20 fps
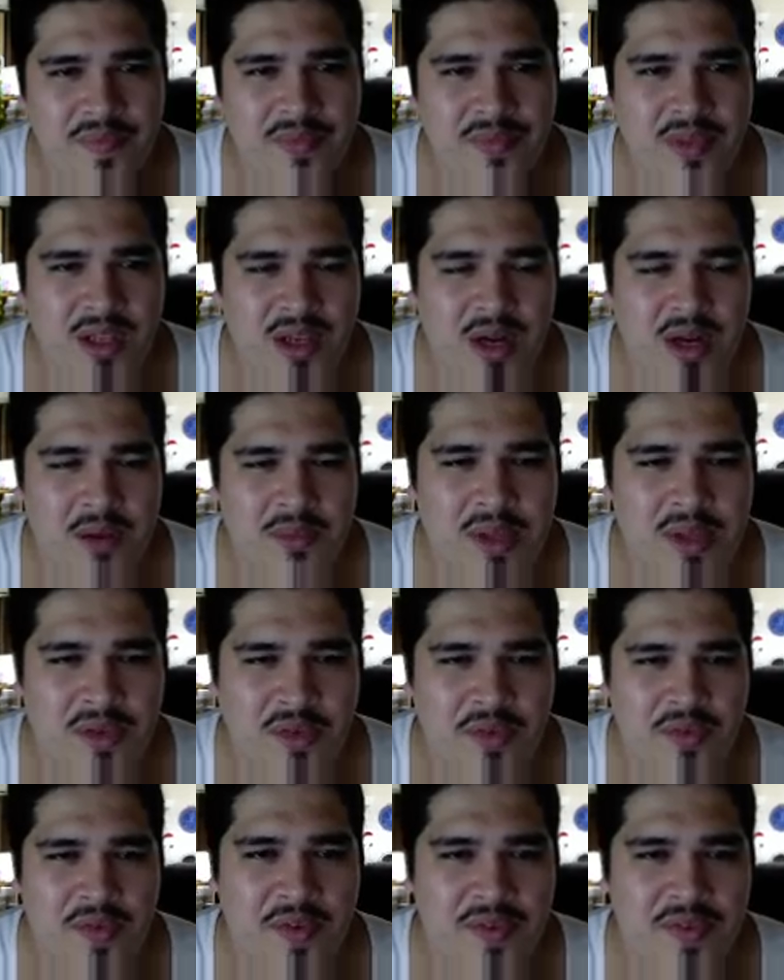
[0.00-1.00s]
know, I'm level
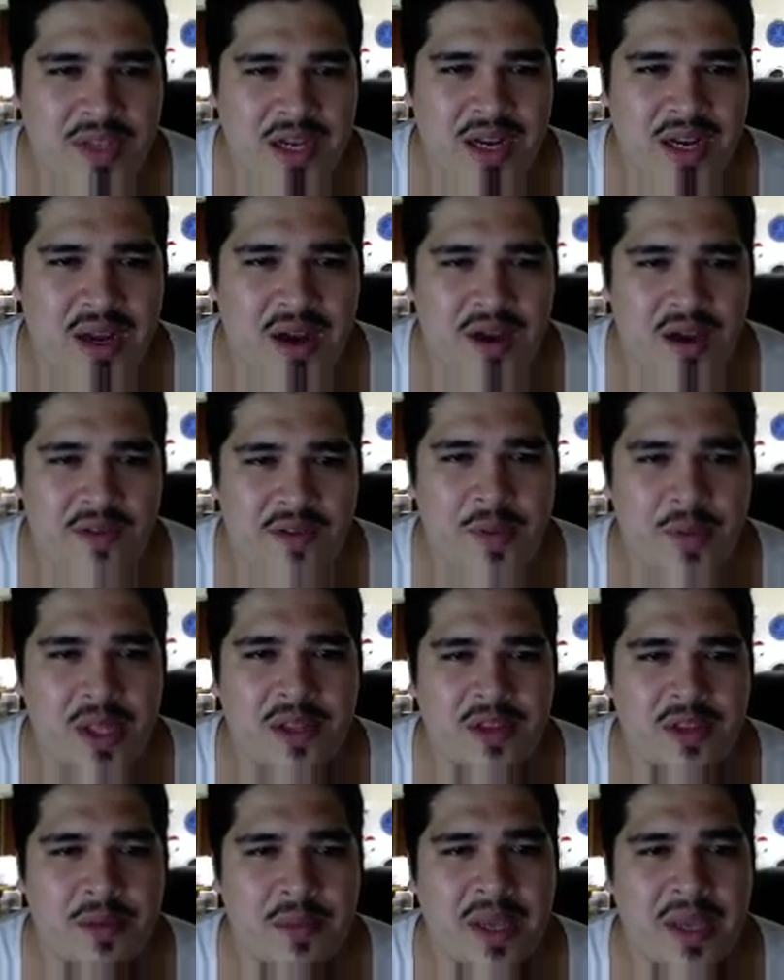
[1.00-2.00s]
50 now, I've
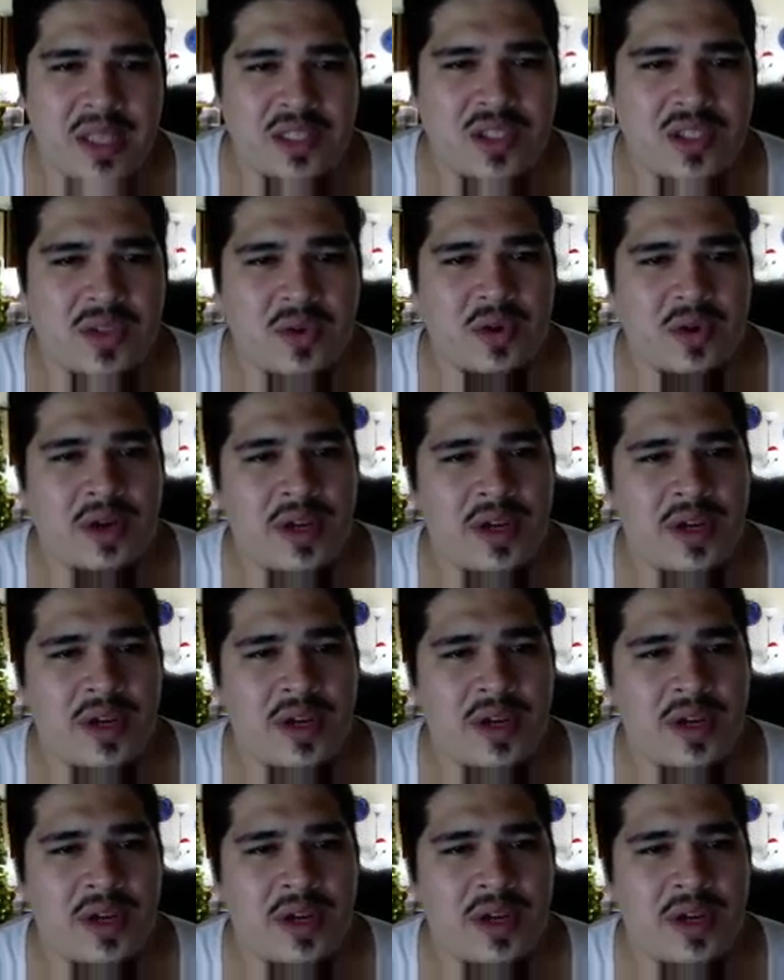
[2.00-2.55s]
beaten the main story.